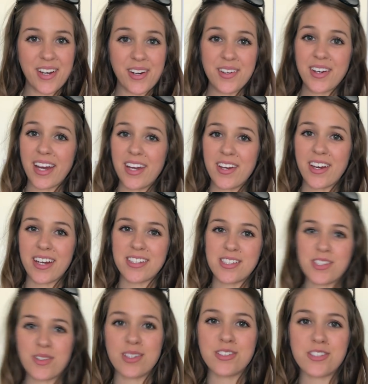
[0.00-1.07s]
okay, you
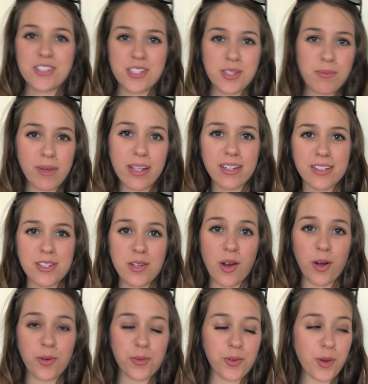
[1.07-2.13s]
guys, so I just made it to
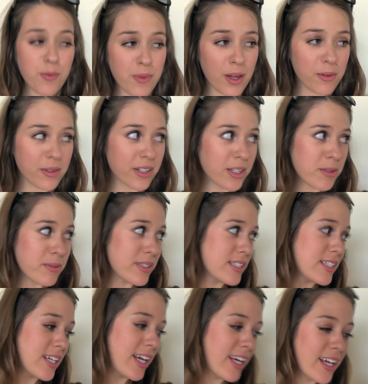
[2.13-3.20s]
our room that we're gonna be
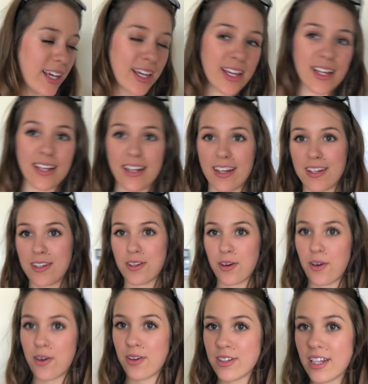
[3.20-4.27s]
staying in, and
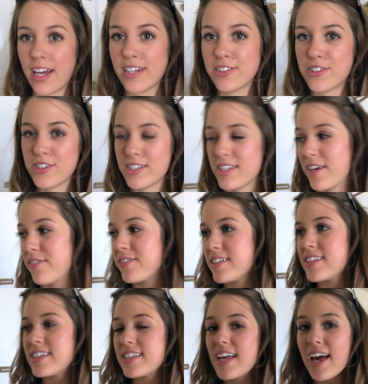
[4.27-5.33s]
y'all, I just have
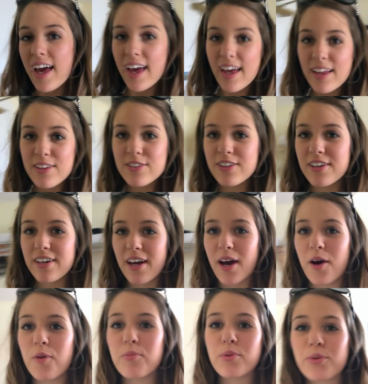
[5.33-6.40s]
to say, look
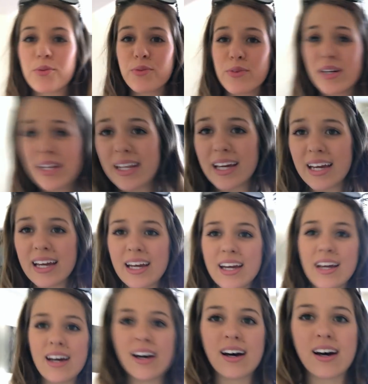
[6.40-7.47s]
how
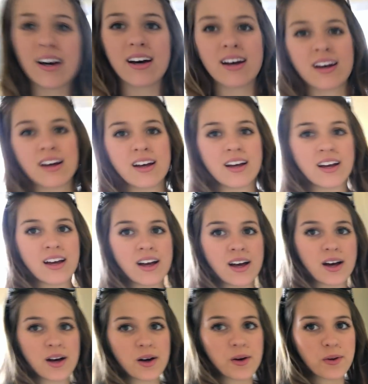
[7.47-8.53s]
pretty.
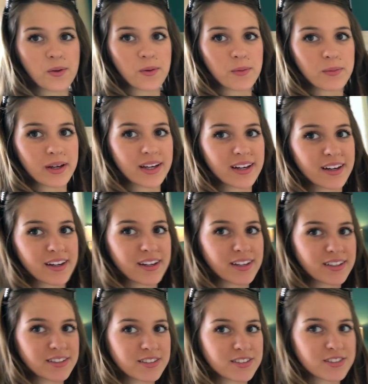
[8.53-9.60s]
Oh my
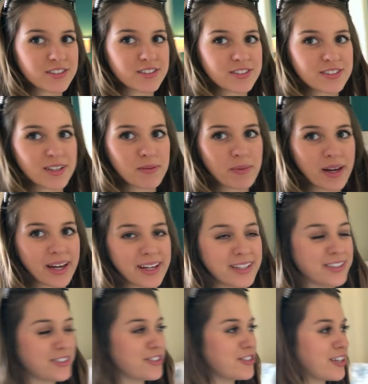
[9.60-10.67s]
gosh. And my
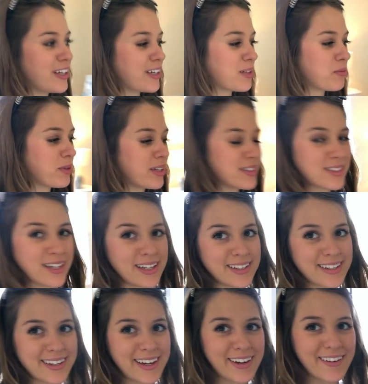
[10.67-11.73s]
hand is shaking because I had
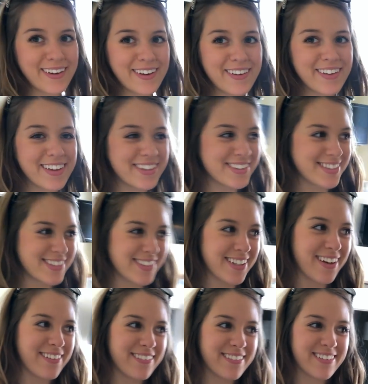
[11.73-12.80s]
to carry all that
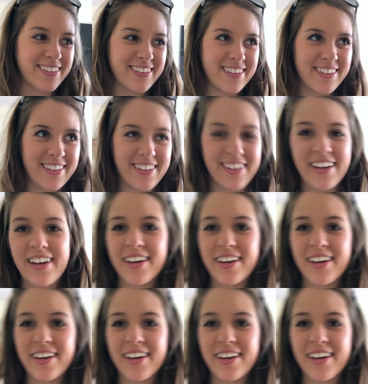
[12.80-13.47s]
stuff.